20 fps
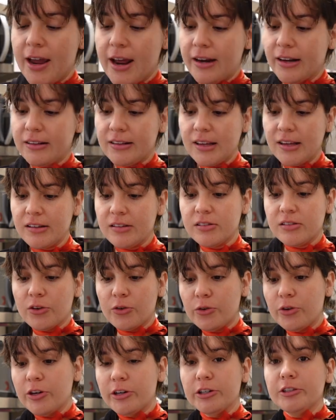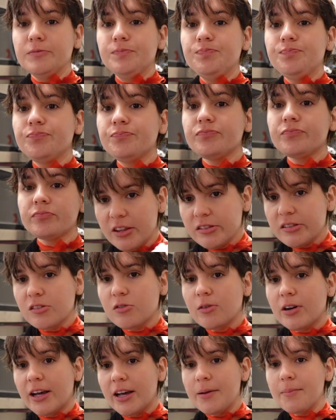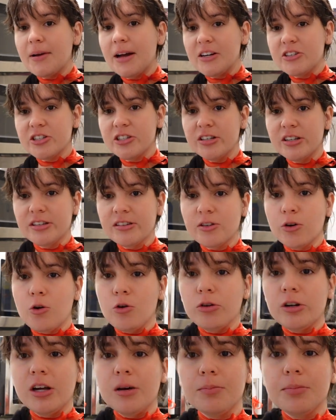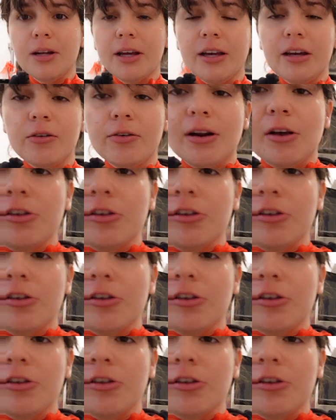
And it tastes so good. This is what I imagined it to hold up like when